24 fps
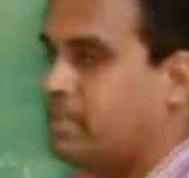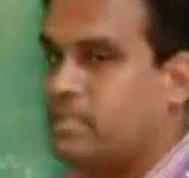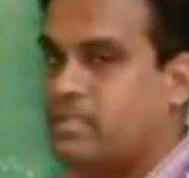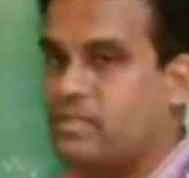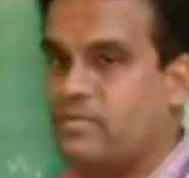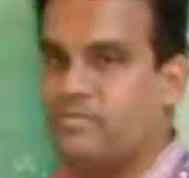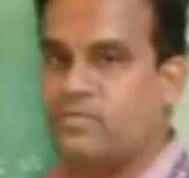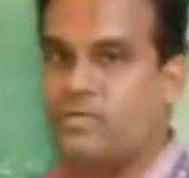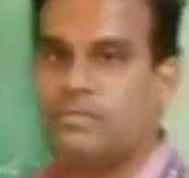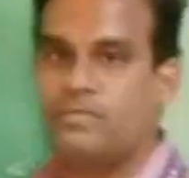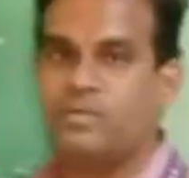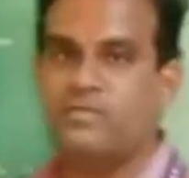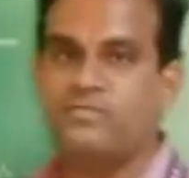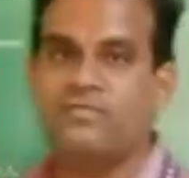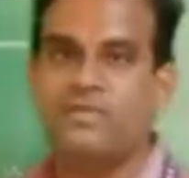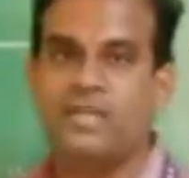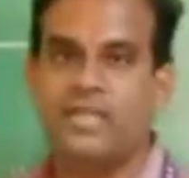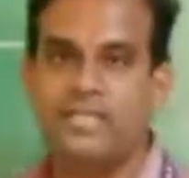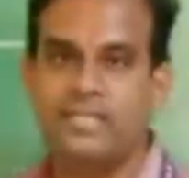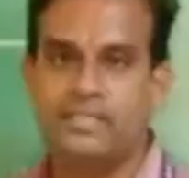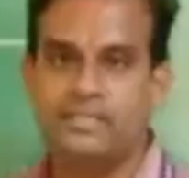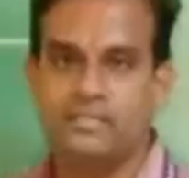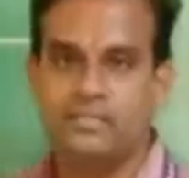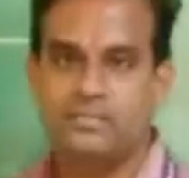in the form of
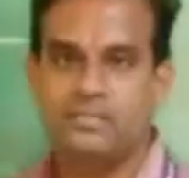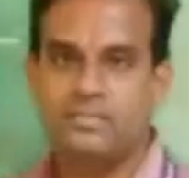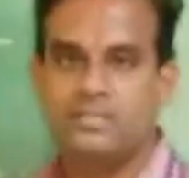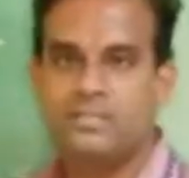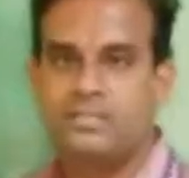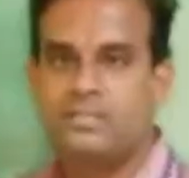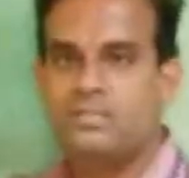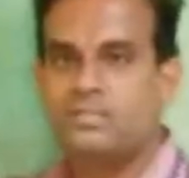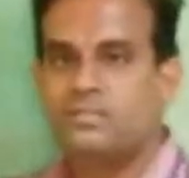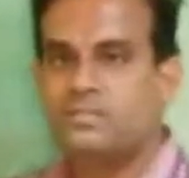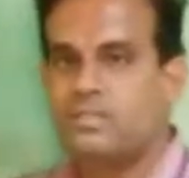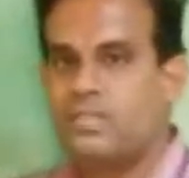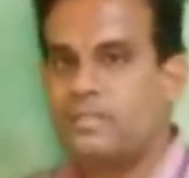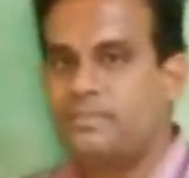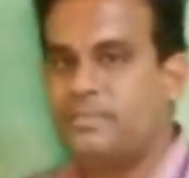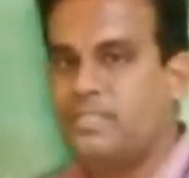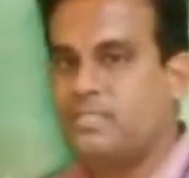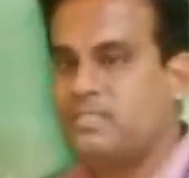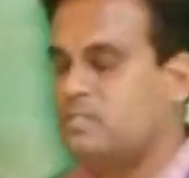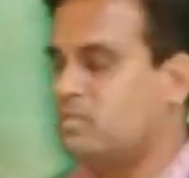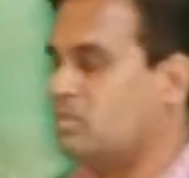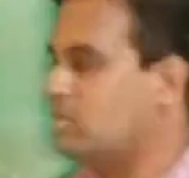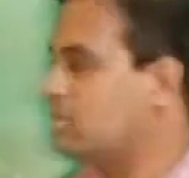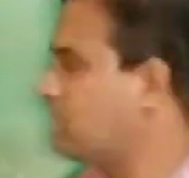light. That
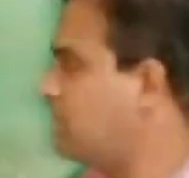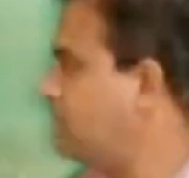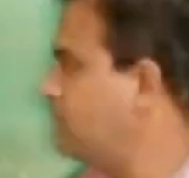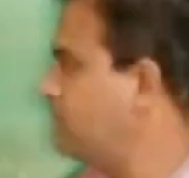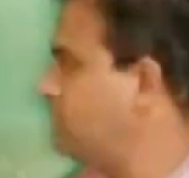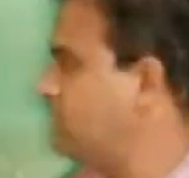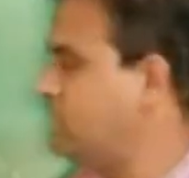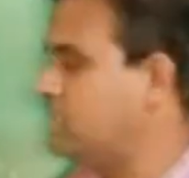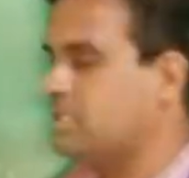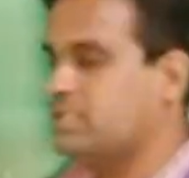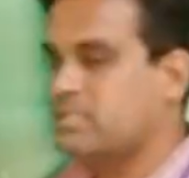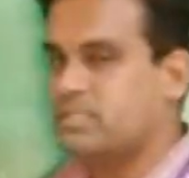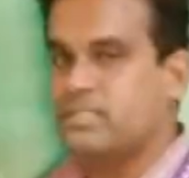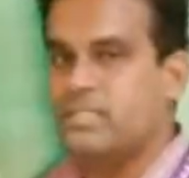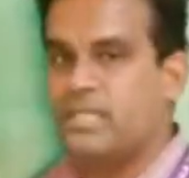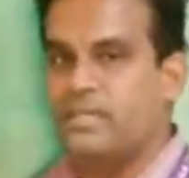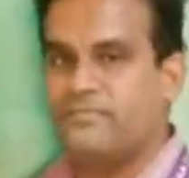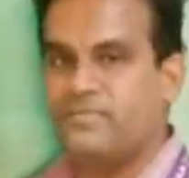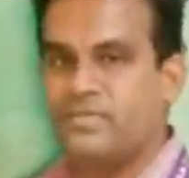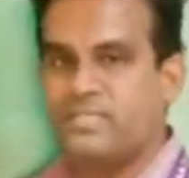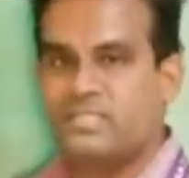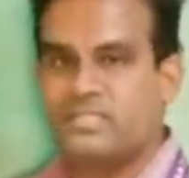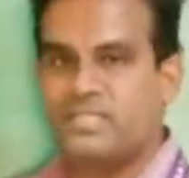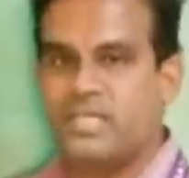means your communication
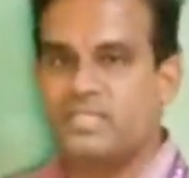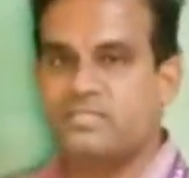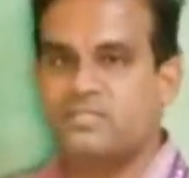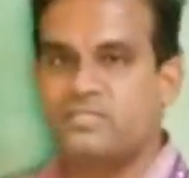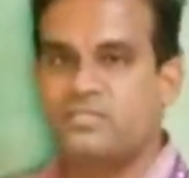happens has